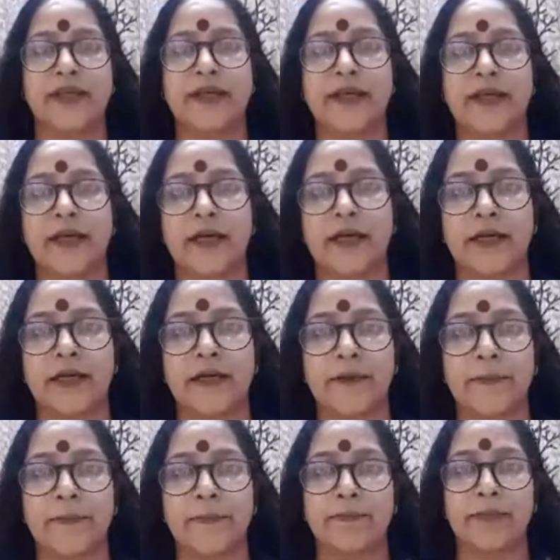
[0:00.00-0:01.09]
in
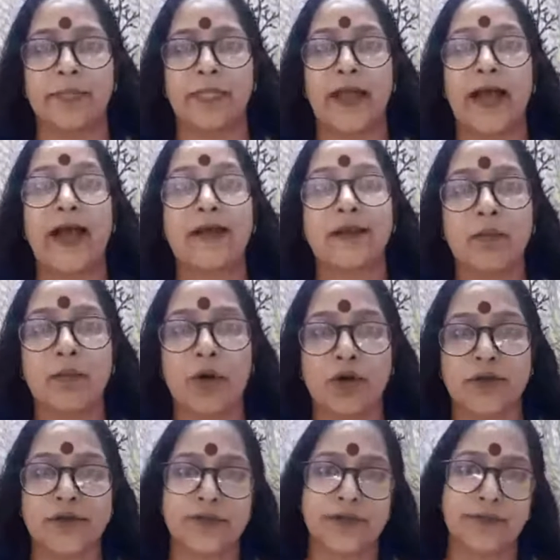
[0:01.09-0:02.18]
a idle
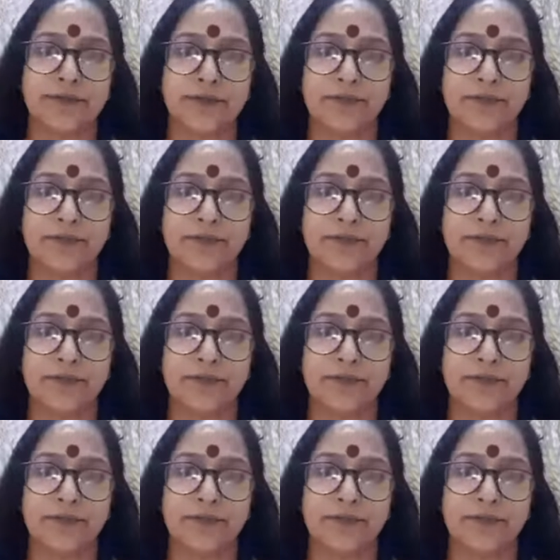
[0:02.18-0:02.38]
box.